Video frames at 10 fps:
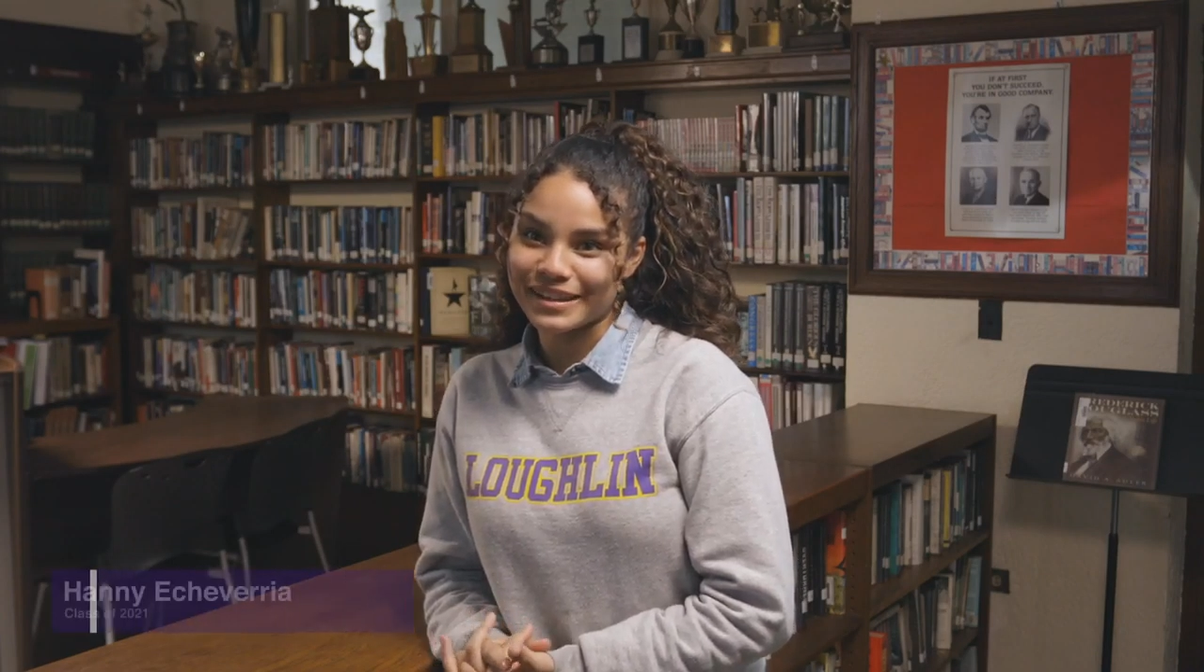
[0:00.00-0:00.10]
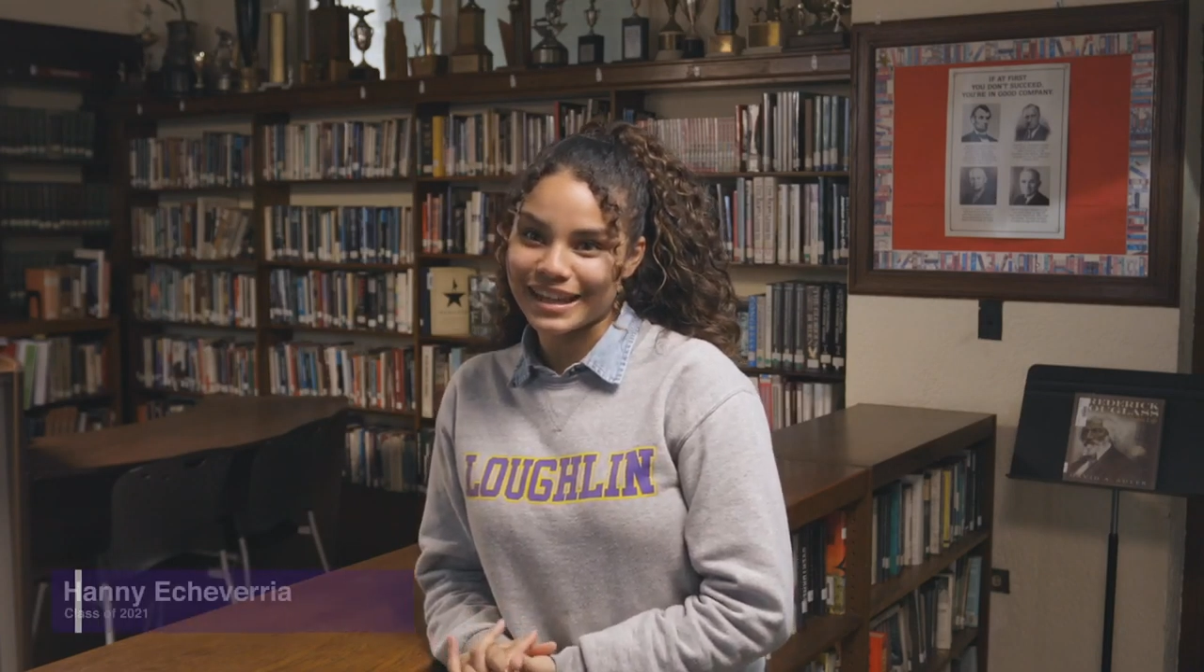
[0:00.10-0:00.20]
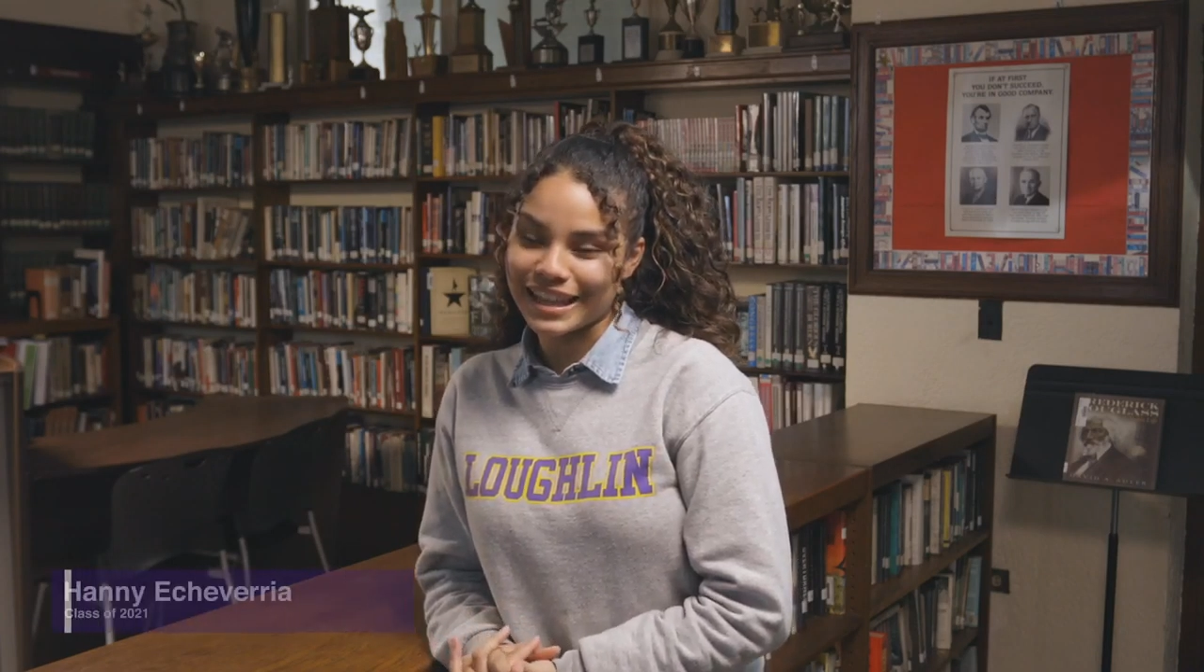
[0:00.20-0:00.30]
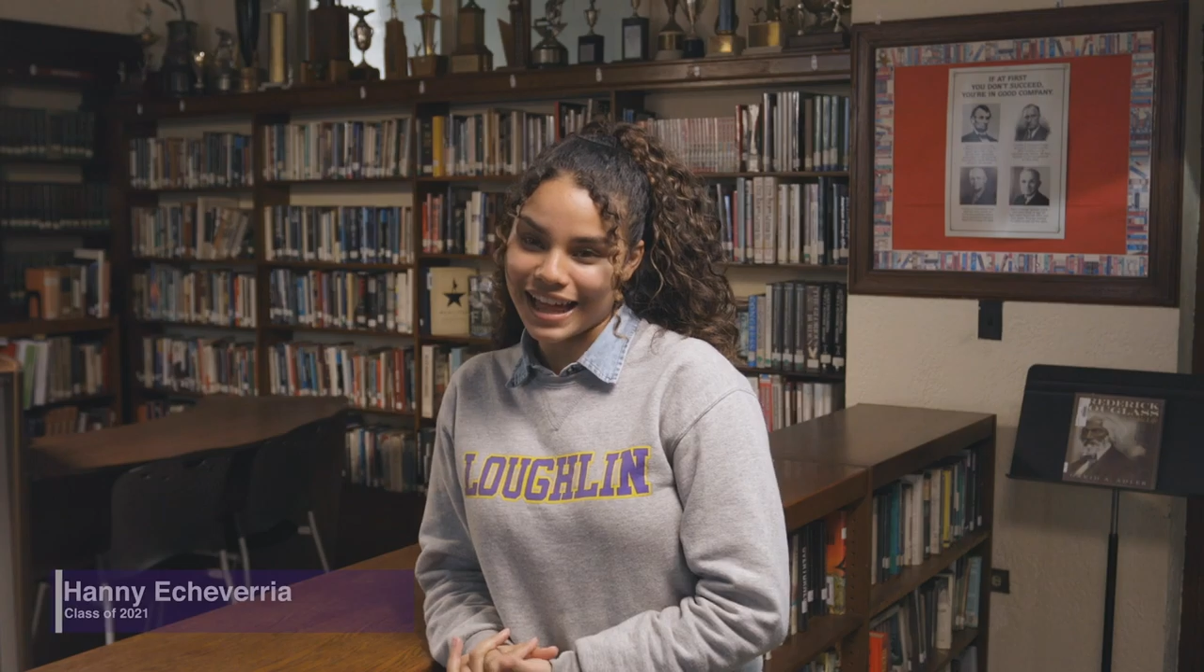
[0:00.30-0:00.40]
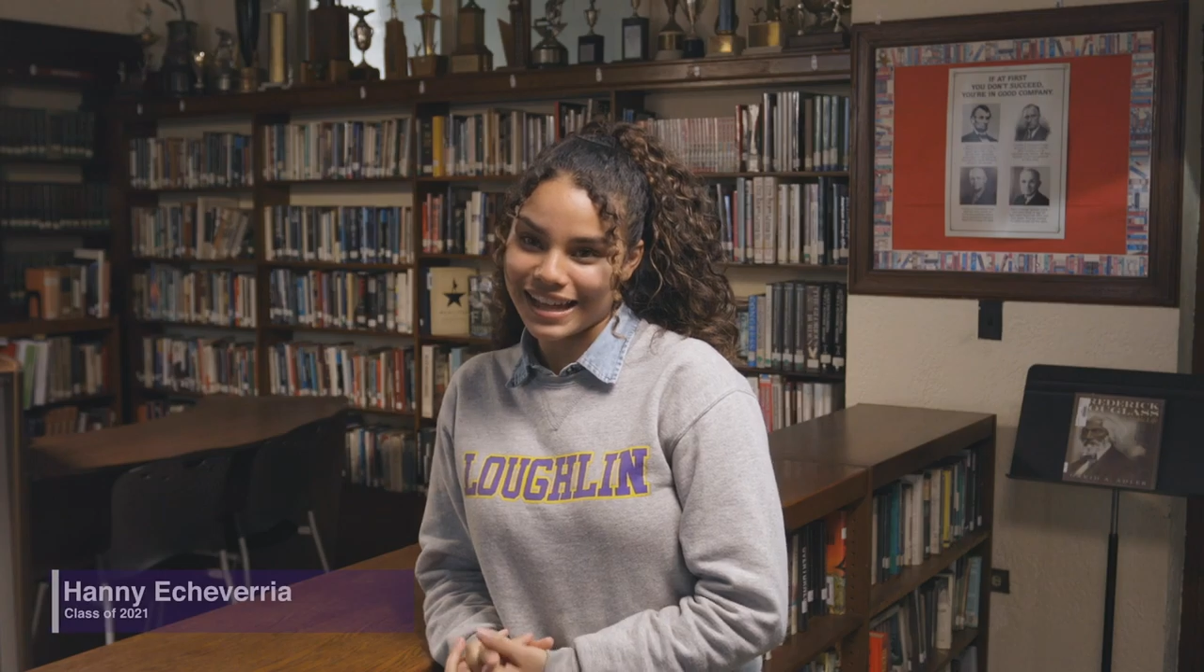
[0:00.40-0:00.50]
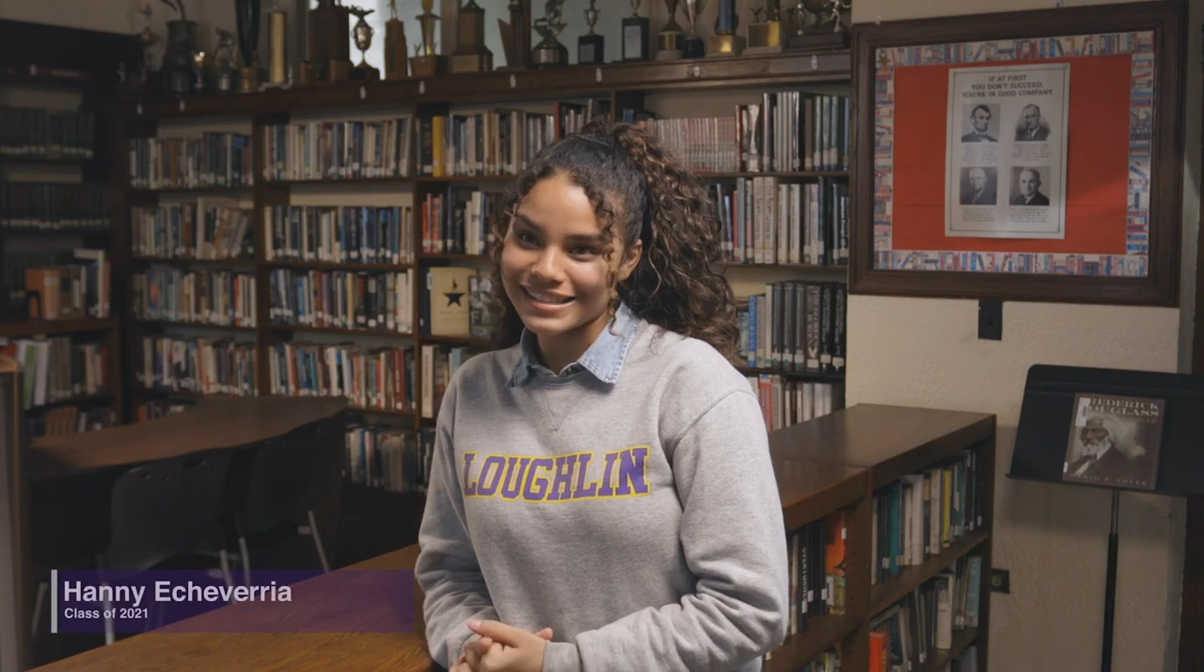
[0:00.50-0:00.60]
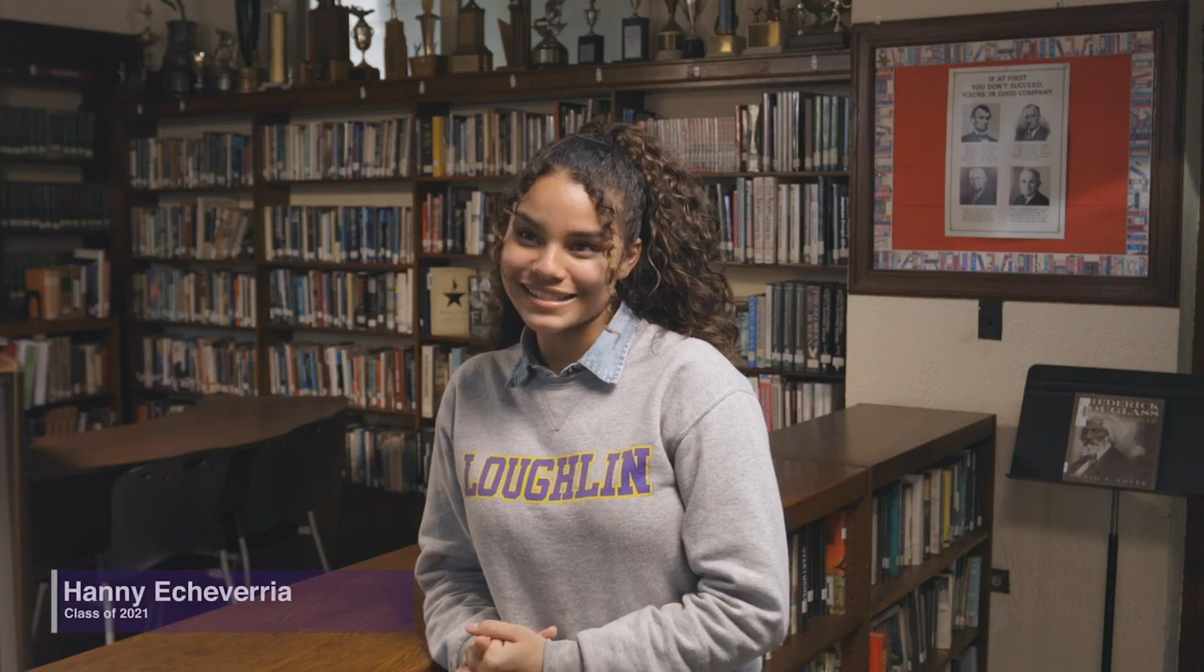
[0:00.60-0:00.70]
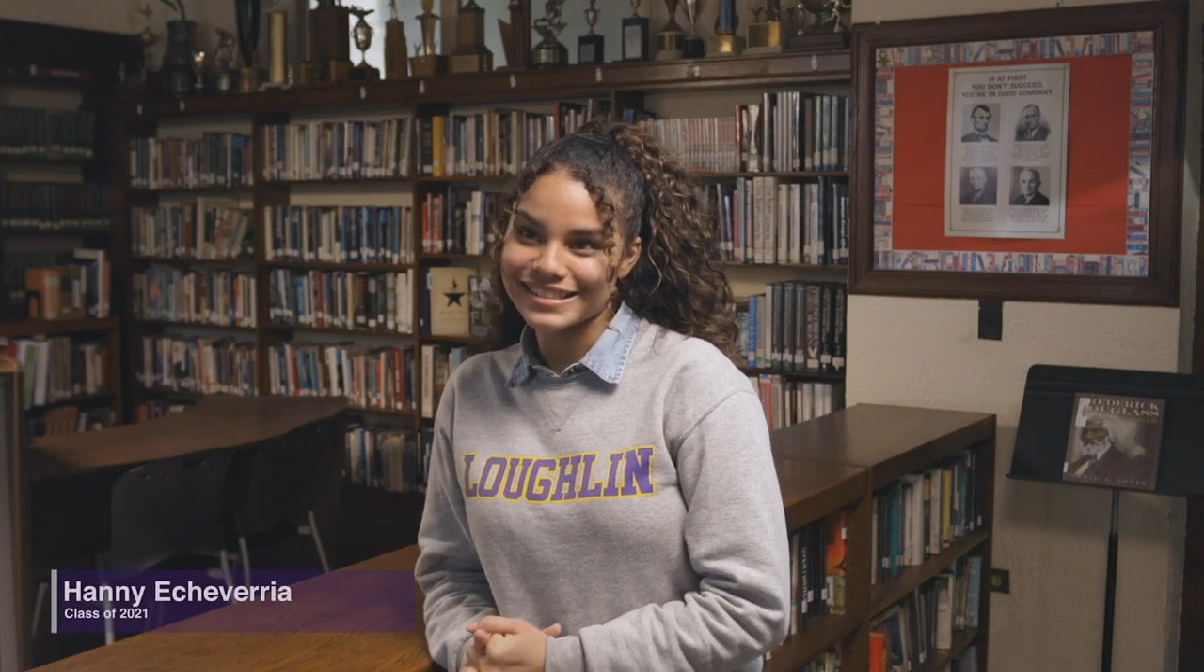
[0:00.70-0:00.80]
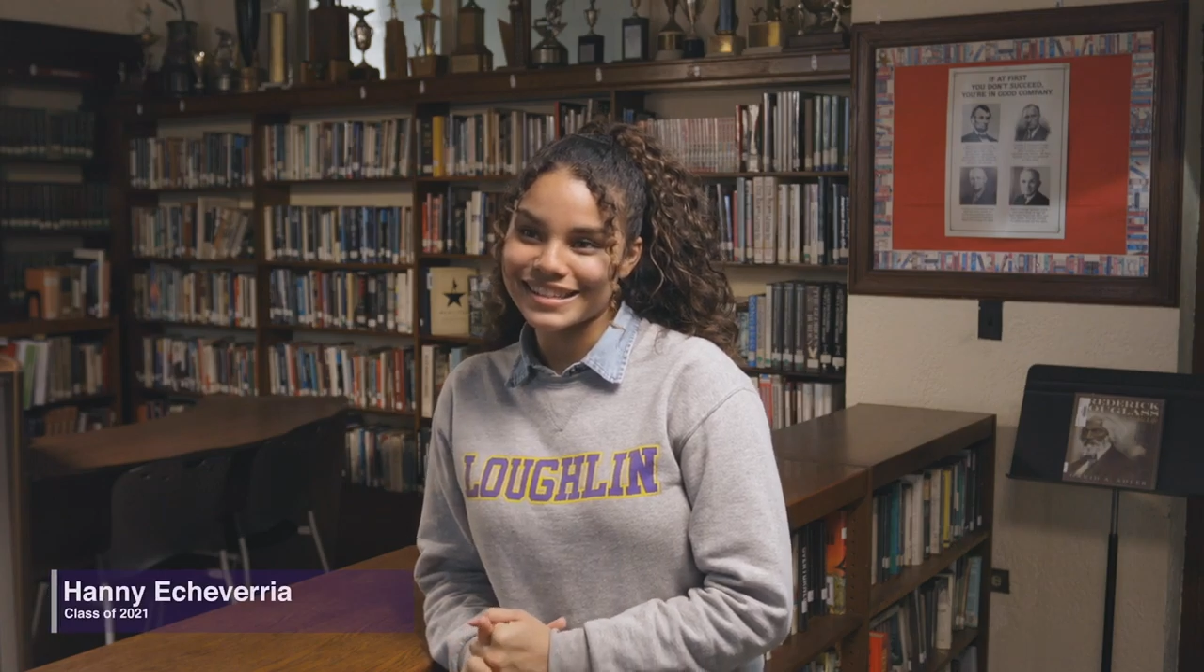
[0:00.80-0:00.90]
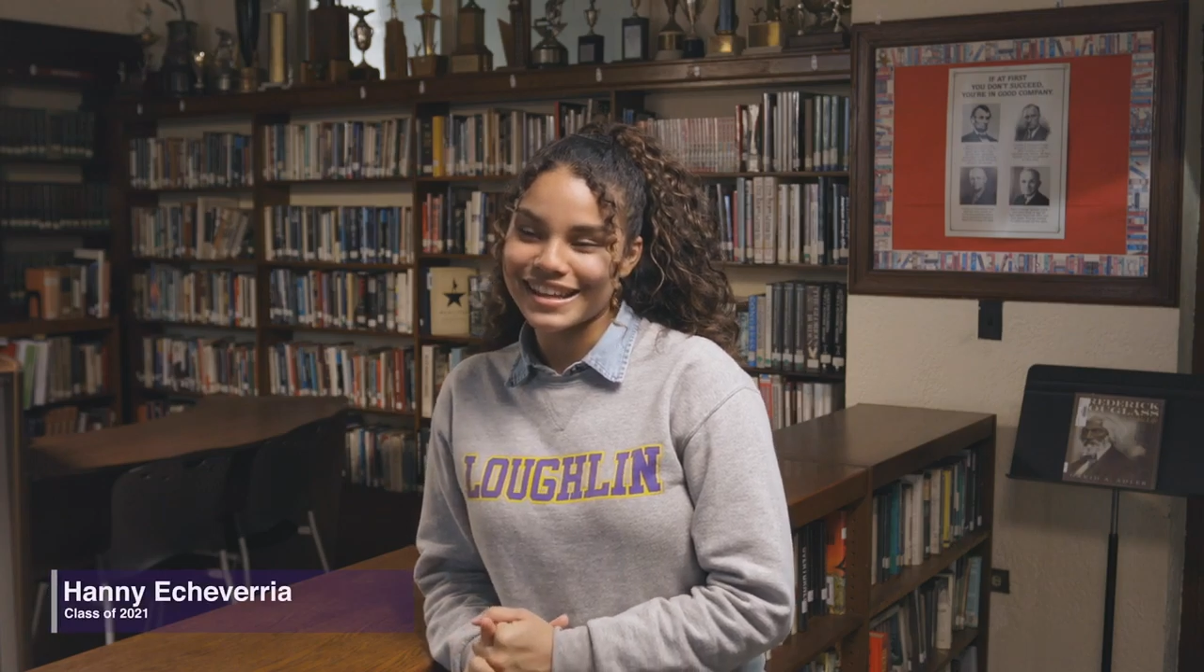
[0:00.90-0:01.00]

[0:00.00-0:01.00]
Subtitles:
my class.